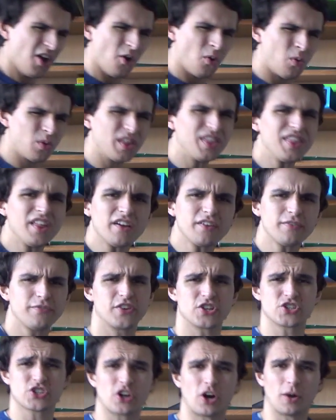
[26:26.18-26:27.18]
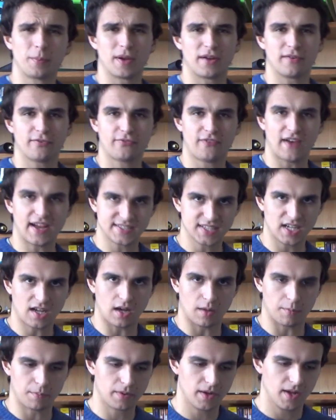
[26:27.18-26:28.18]
well the knife fish got a bit fed
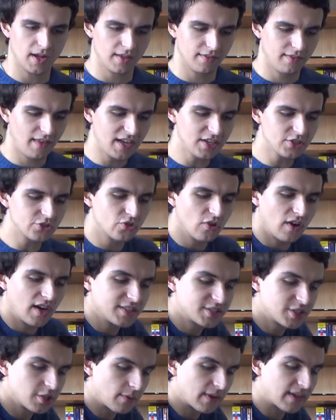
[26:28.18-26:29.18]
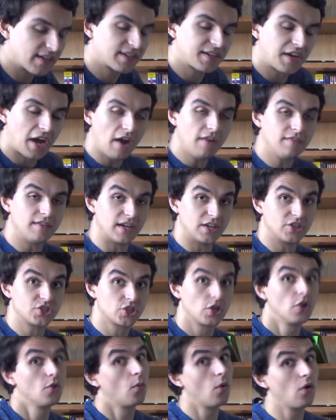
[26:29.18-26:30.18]
up they tried to
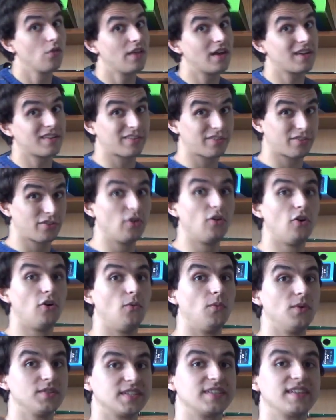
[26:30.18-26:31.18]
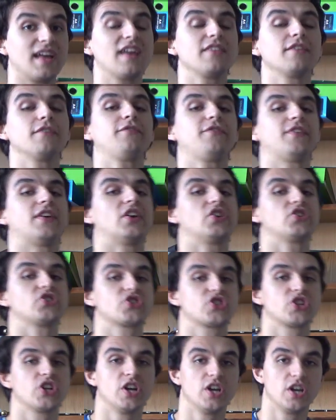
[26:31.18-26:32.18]
encourage what they thought was another
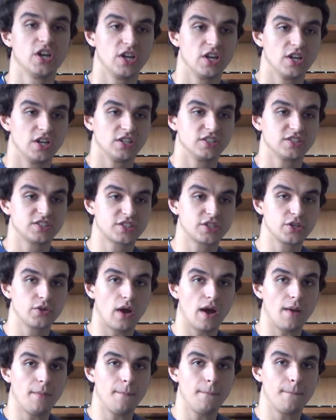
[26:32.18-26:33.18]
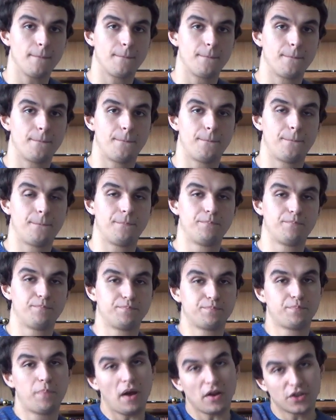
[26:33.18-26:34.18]
fish to um,
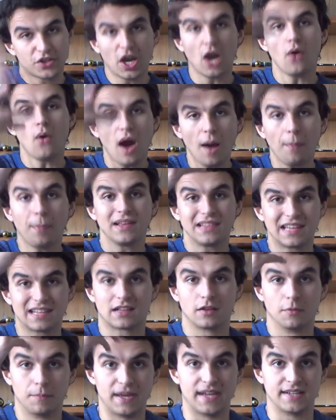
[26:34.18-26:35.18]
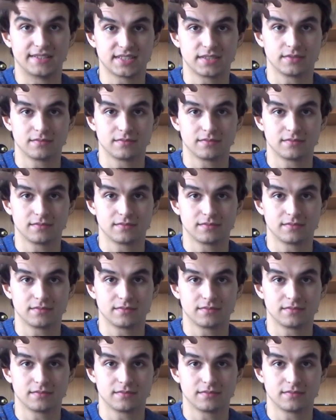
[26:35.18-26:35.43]
go up a little bit.